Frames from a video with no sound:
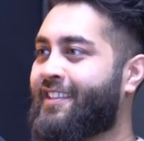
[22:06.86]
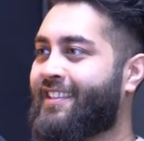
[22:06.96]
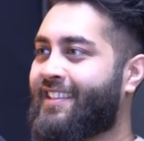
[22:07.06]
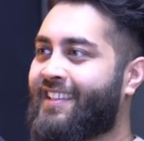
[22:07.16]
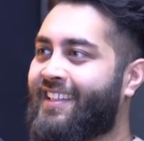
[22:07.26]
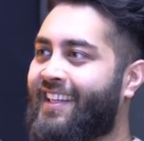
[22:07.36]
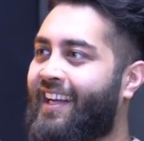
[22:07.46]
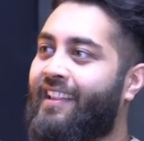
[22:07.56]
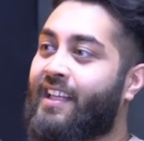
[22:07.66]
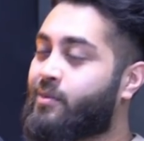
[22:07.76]
Yeah.
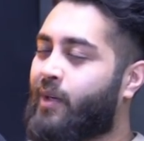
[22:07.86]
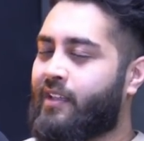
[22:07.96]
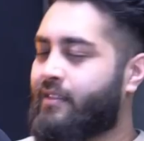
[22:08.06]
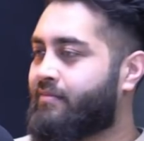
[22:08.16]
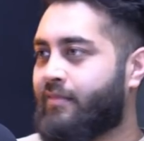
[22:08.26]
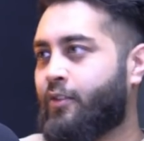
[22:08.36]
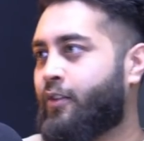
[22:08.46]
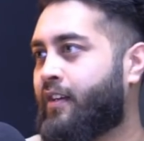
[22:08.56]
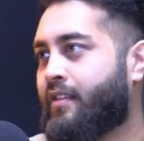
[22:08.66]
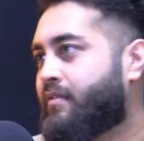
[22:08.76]
And that's why
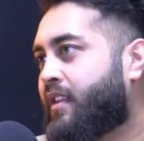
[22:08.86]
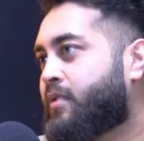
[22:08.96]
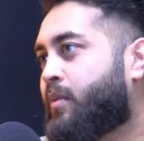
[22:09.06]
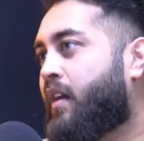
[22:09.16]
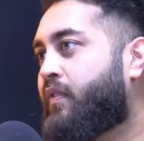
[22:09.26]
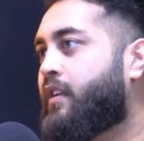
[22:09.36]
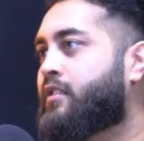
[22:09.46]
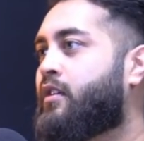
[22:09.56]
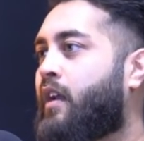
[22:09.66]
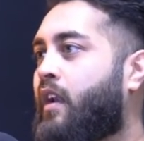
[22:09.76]
that's why I feel
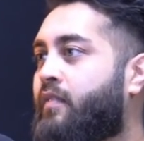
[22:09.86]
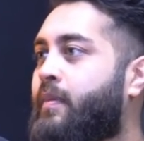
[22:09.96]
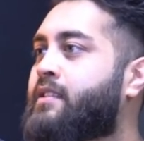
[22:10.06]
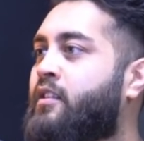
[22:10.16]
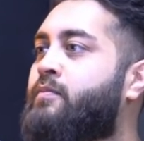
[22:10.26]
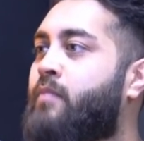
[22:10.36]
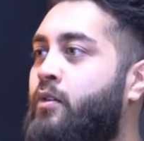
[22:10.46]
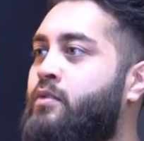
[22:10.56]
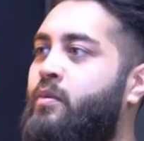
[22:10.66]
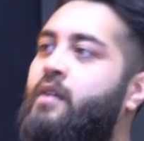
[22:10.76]
as though I love myself
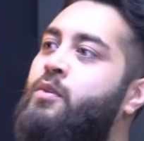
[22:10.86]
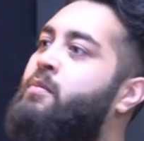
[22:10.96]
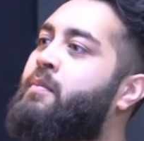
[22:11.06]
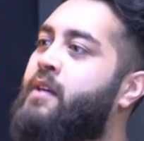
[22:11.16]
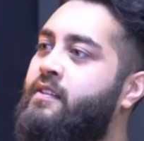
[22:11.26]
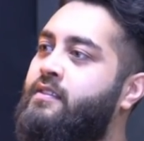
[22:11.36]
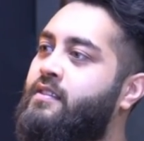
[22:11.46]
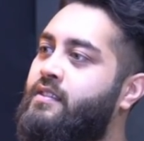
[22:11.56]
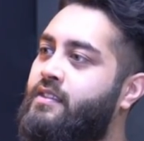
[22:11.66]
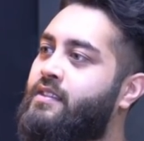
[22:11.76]
most when I'm with my
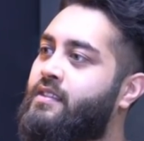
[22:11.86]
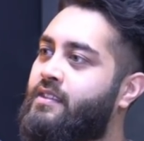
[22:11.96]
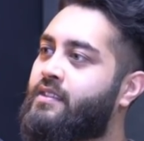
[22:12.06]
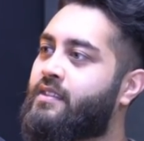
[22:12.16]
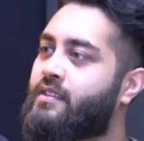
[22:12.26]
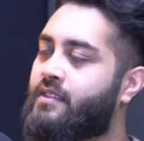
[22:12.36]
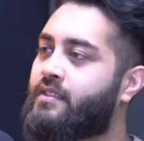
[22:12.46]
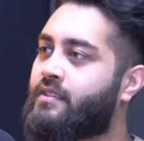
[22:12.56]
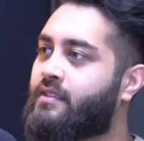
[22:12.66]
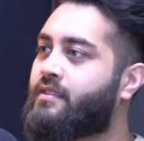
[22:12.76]
parents. Yeah, that's amazing.
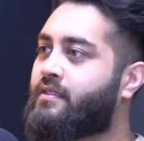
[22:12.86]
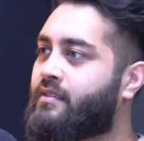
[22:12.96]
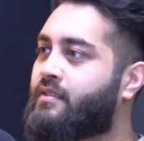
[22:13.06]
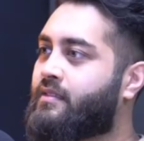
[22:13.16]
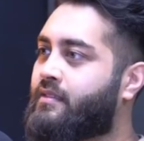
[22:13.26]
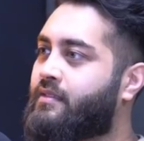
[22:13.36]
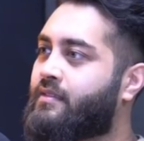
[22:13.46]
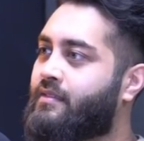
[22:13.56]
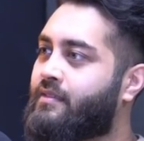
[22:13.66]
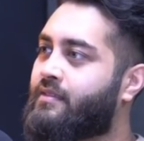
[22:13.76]
Yeah,
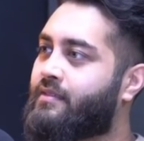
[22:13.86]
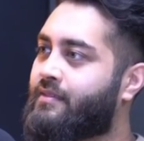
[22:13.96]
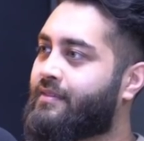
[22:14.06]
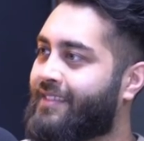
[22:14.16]
that's cool.